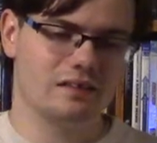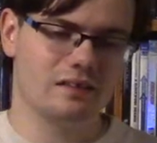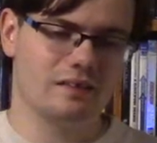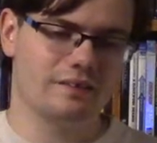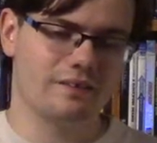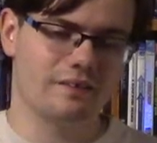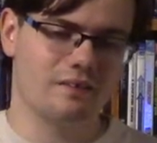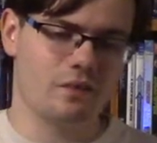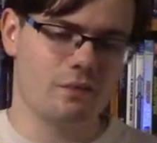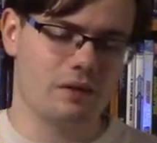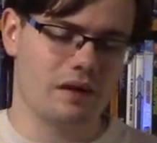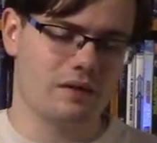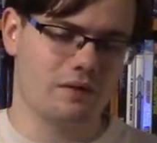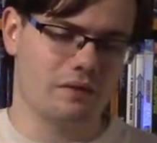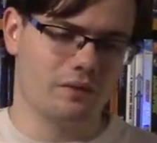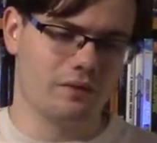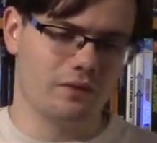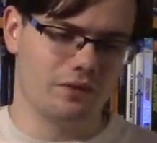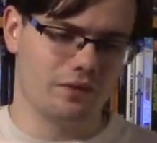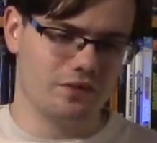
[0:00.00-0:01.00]
her about
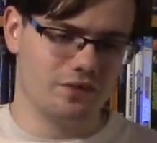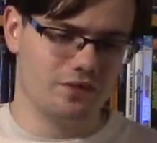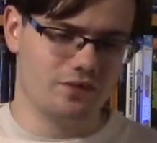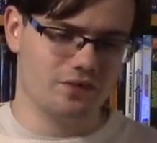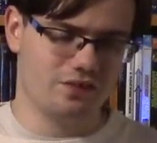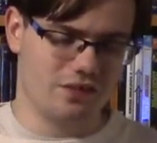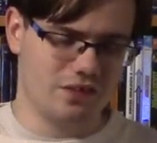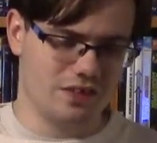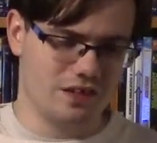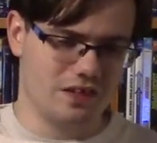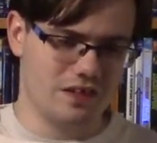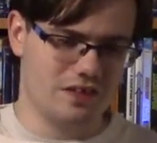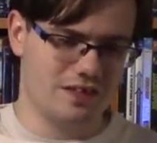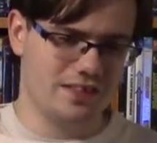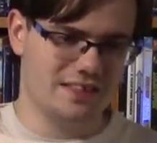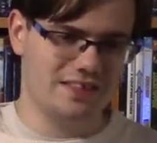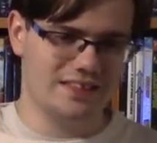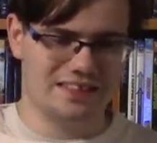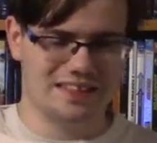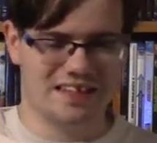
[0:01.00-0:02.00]
all the new
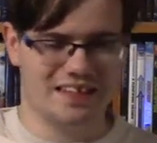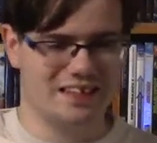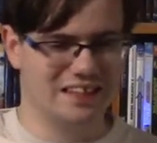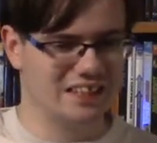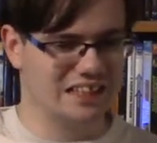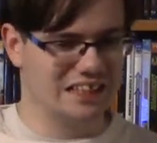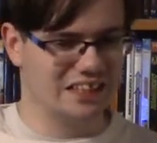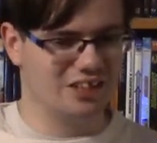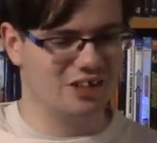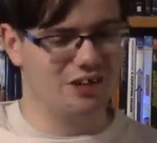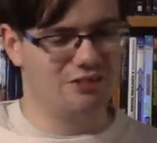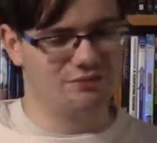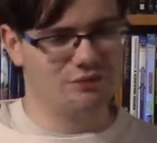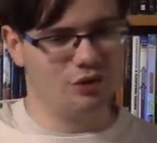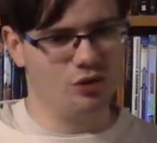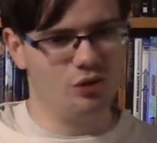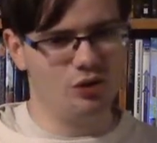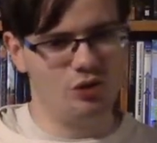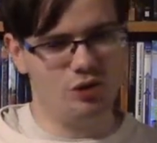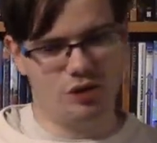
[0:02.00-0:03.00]
things, that he's off the
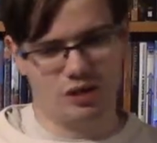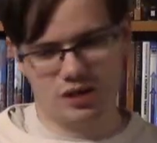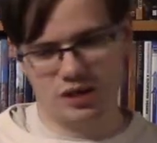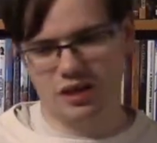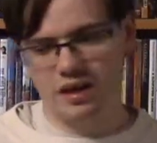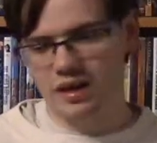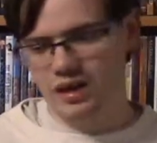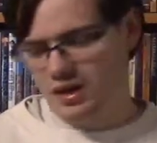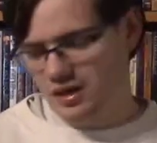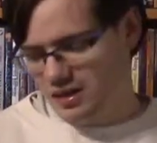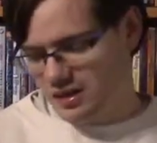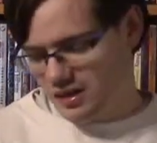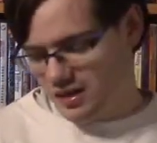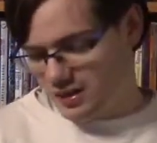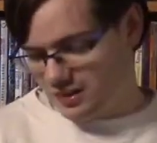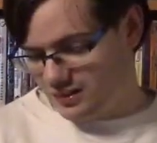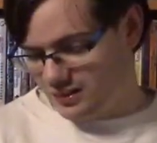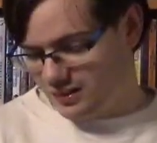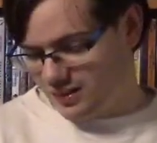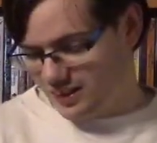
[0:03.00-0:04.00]
hook.
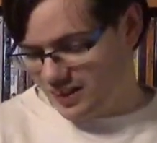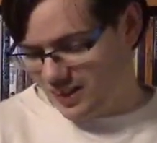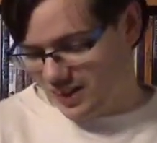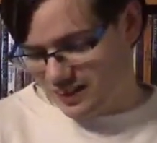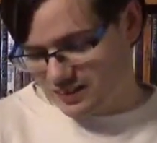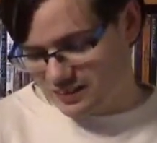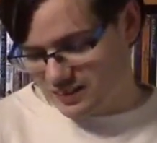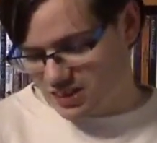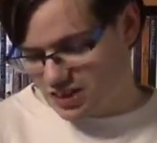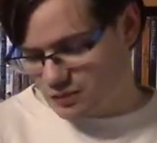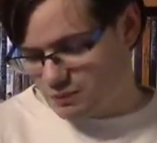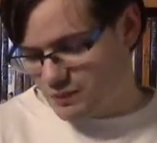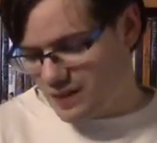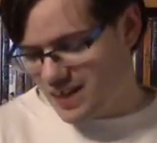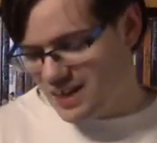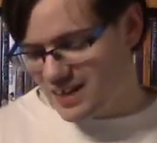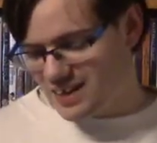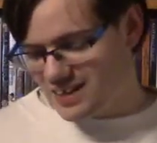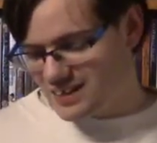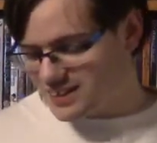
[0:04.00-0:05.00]
And again,
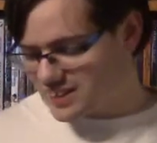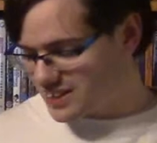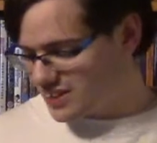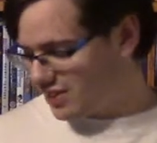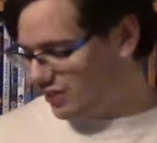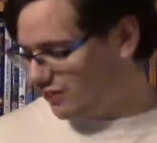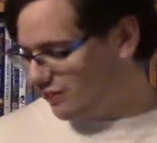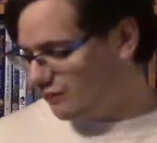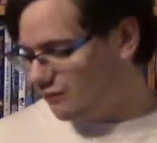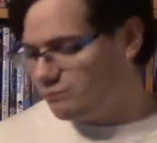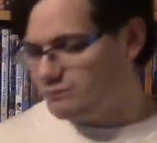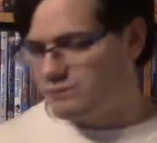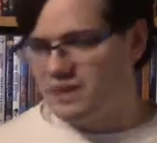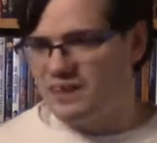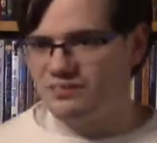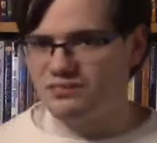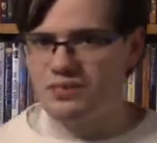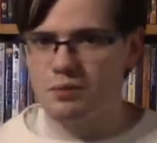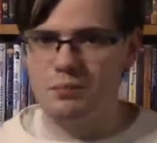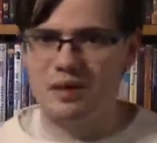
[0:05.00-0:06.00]
Smitty is still
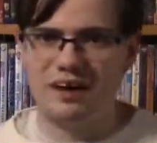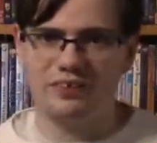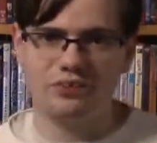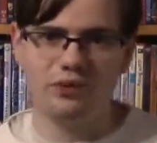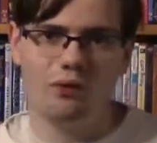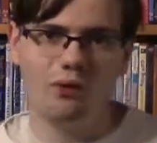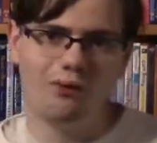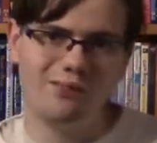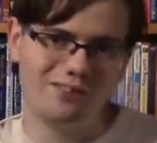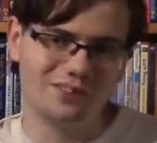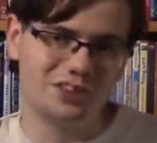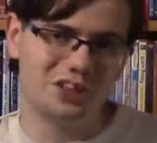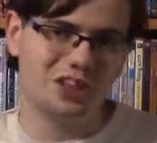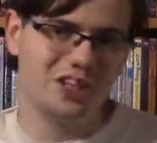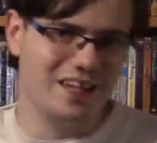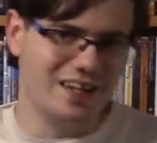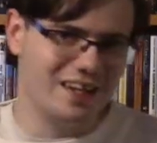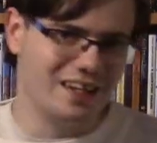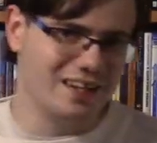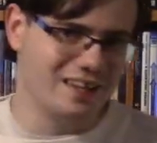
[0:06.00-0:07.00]
miffed about the whole
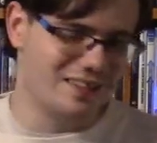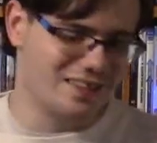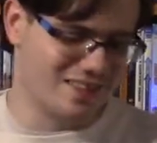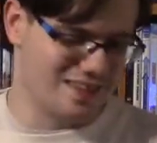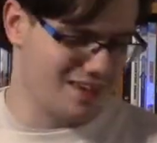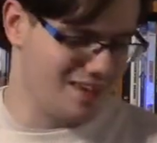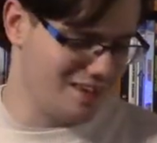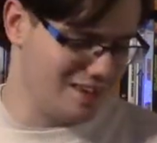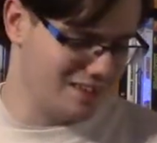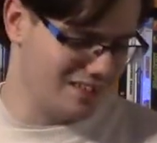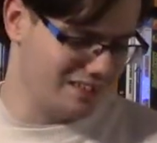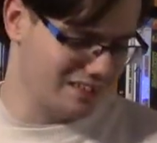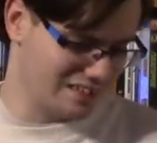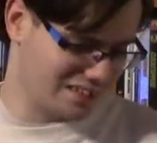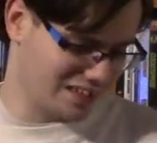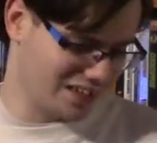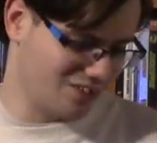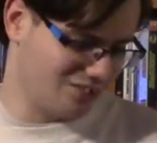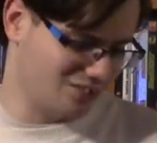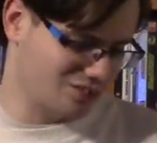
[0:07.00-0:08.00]
cheating thing and
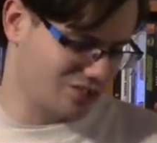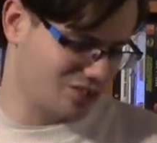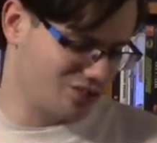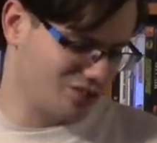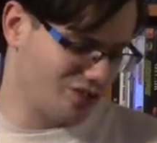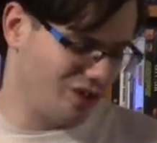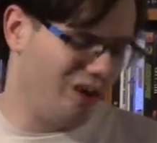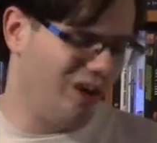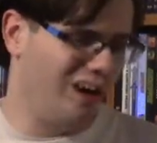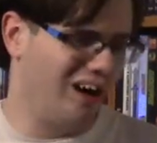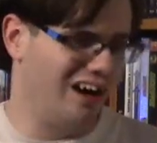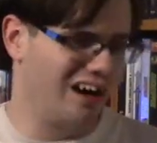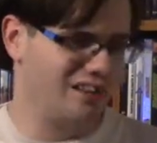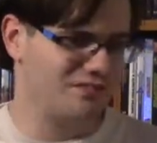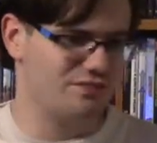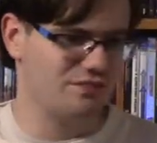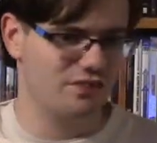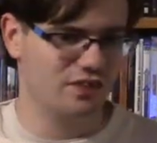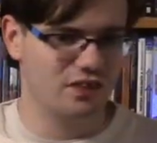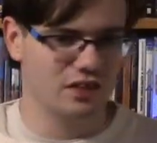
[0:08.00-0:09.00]
tells her
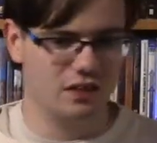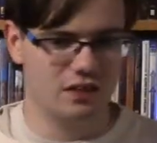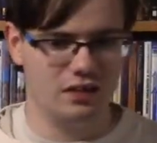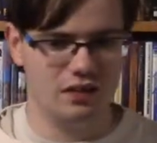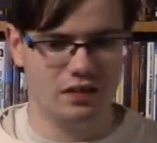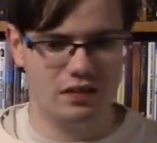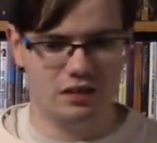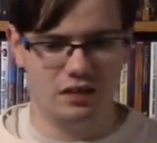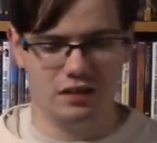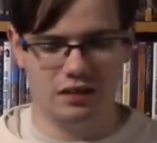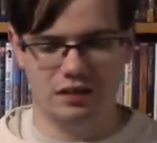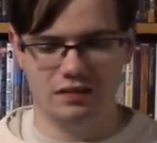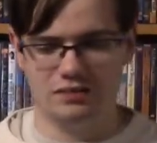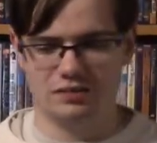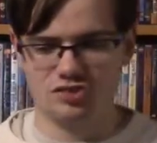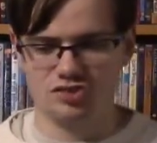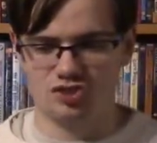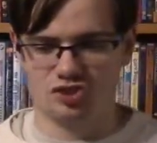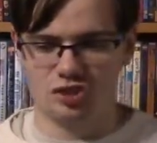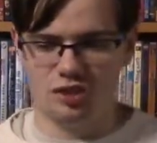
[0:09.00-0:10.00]
off. And
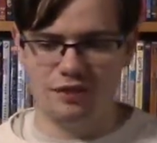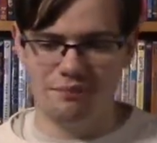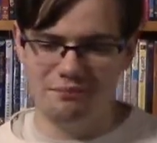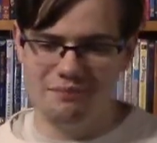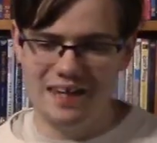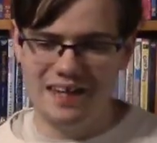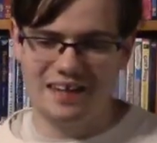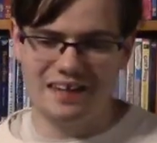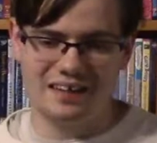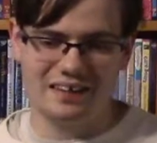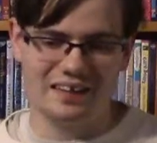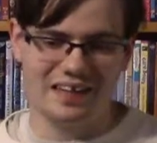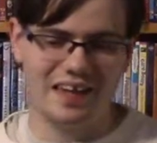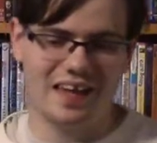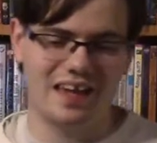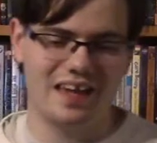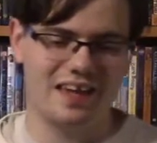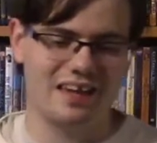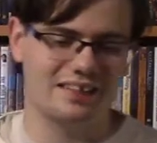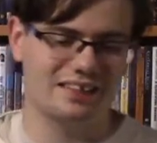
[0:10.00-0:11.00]
just immediately
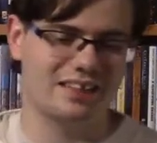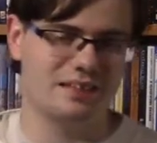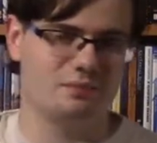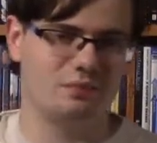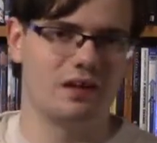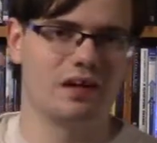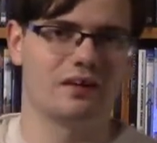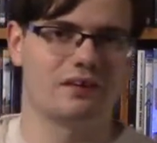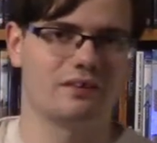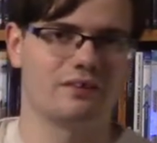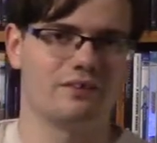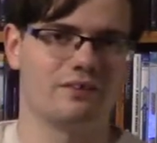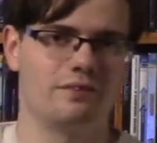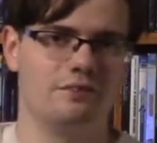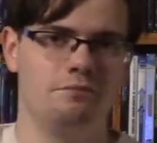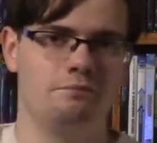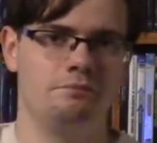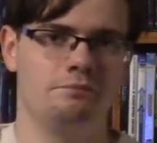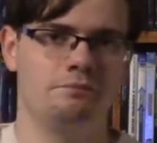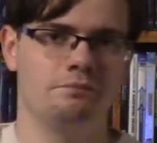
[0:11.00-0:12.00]
hangs up on her.
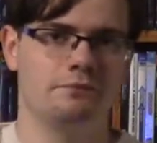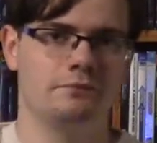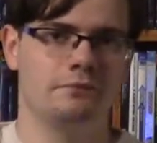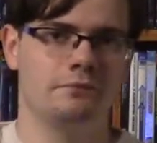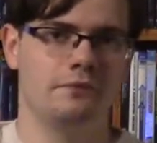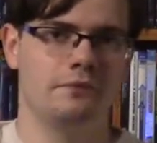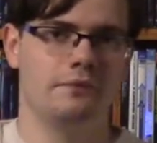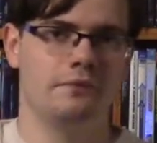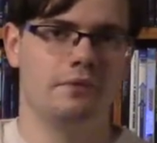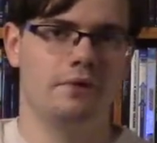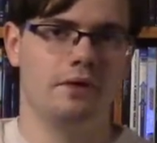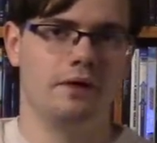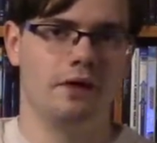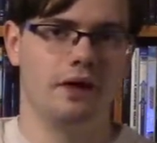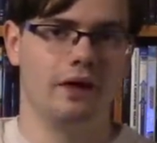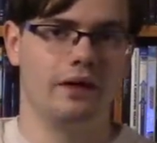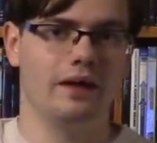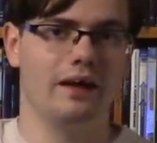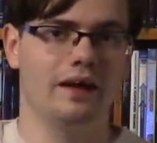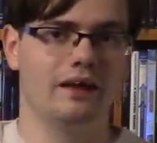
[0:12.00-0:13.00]

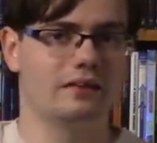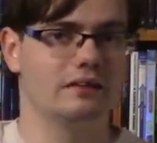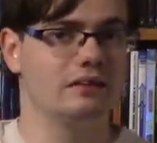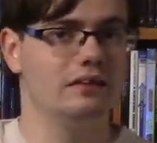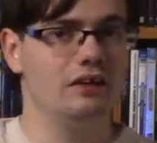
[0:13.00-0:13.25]
Again,